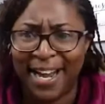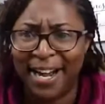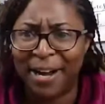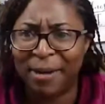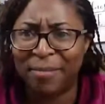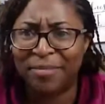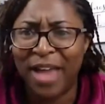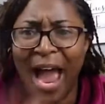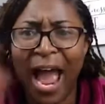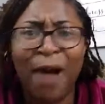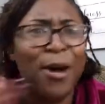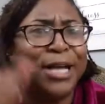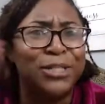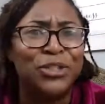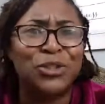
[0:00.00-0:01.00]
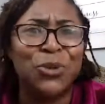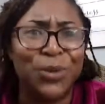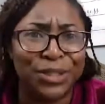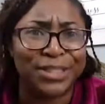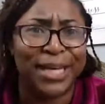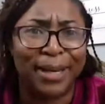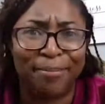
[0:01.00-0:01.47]
How has
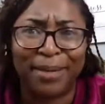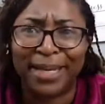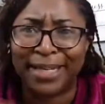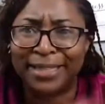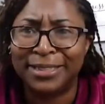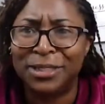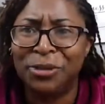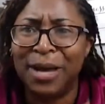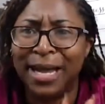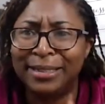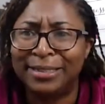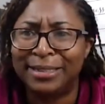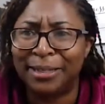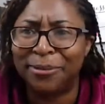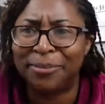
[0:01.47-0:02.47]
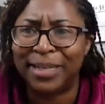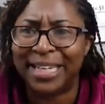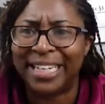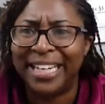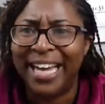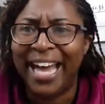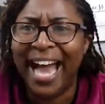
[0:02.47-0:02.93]
your day been? You guys tell
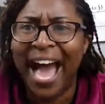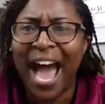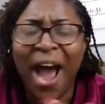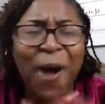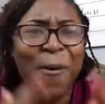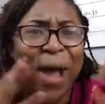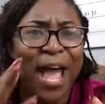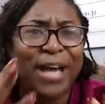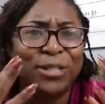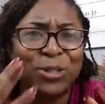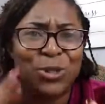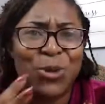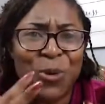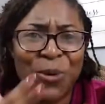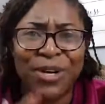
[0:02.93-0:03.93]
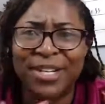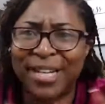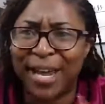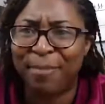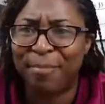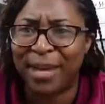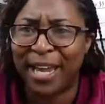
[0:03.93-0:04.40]
me, how has your
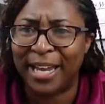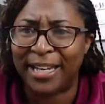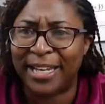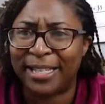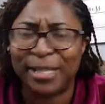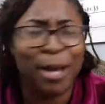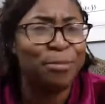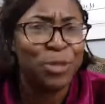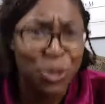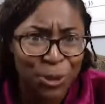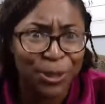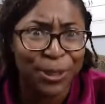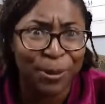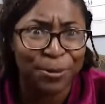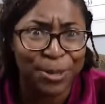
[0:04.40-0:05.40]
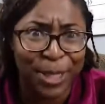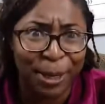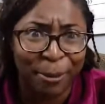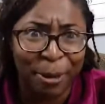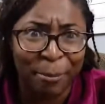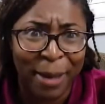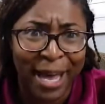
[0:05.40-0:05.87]
day been? Because I'm sure they're going to
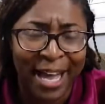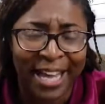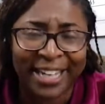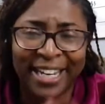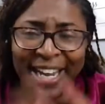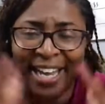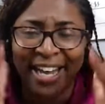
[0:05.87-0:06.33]
tell you mine.